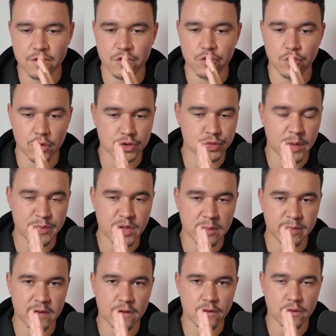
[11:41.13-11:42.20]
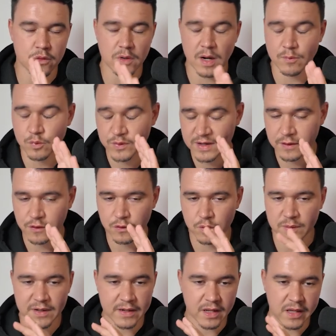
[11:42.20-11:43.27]
is your dropshipping store. I'm really
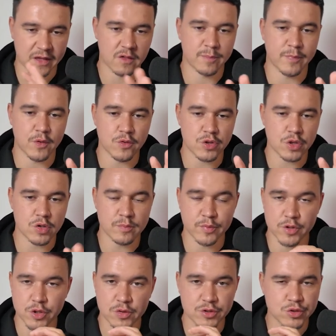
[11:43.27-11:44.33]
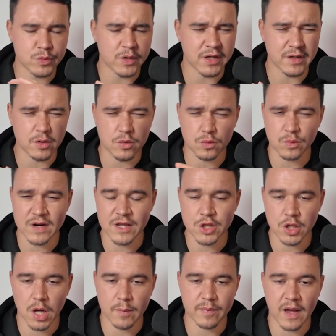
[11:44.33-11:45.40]
sorry that I expose you, but you're doing a great
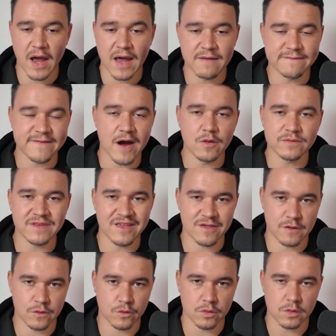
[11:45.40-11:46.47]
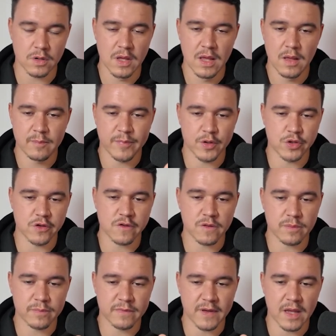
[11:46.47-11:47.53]
job. I found this store by
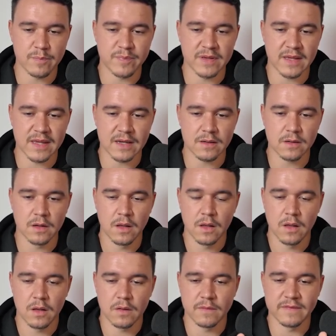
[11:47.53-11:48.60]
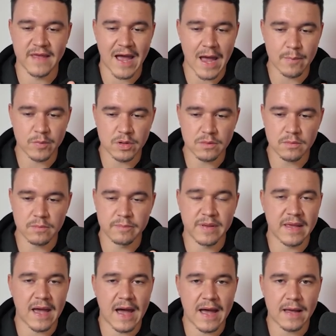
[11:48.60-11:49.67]
just typing in Damen
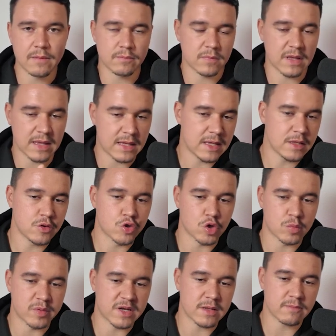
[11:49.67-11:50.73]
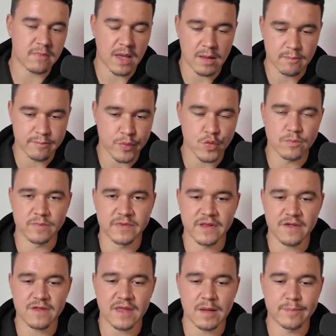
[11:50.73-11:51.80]
BH in Germany, and boom,
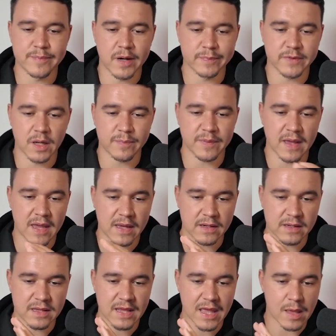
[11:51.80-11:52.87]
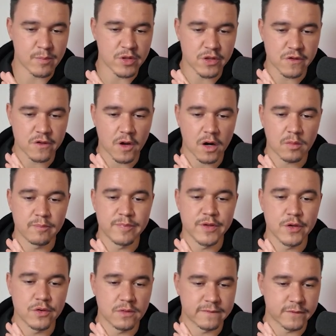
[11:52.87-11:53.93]
this thing popped up, and the images are
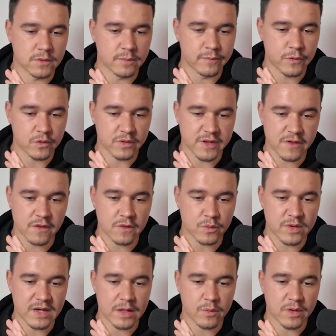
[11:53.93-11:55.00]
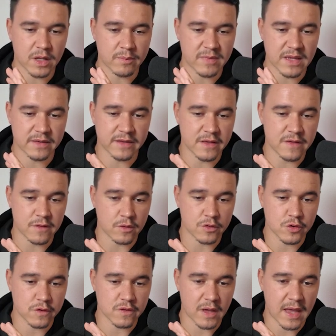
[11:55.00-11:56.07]
beautiful. So this is really what I mean. These are
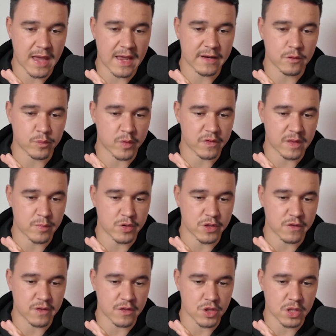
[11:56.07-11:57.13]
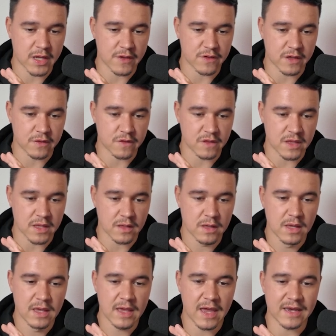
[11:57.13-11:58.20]
just AliExpress images, as you guys can see,
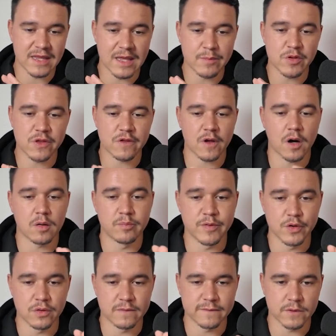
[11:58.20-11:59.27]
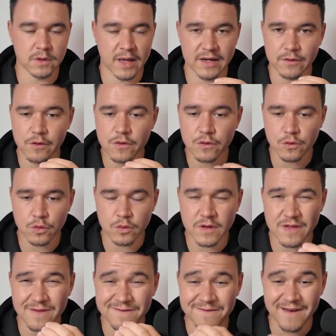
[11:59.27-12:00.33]
and the images are beautiful. And the store
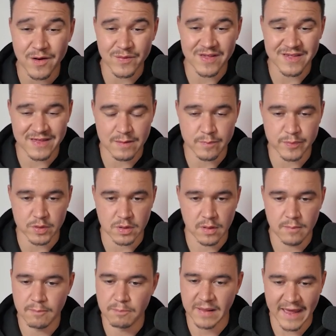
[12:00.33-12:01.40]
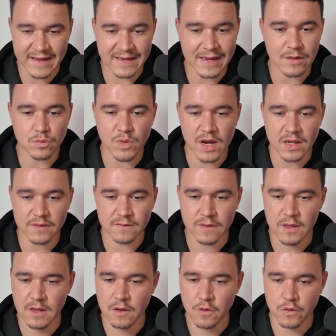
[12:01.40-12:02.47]
is very simple. Black and white,
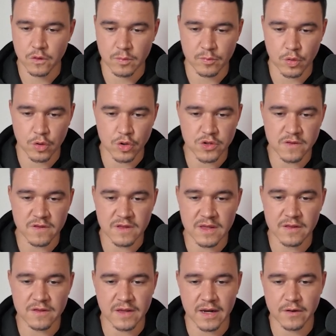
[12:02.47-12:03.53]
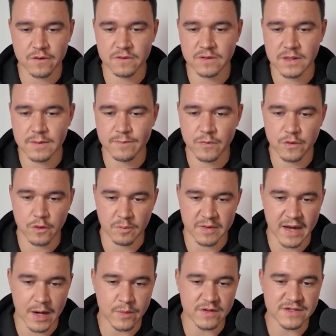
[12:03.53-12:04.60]
some urgency and scarcity,
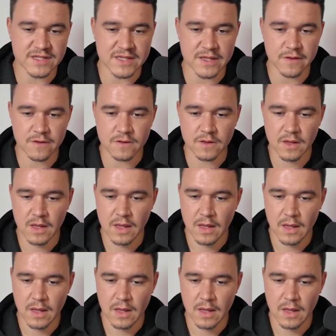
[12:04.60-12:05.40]
some guarantees,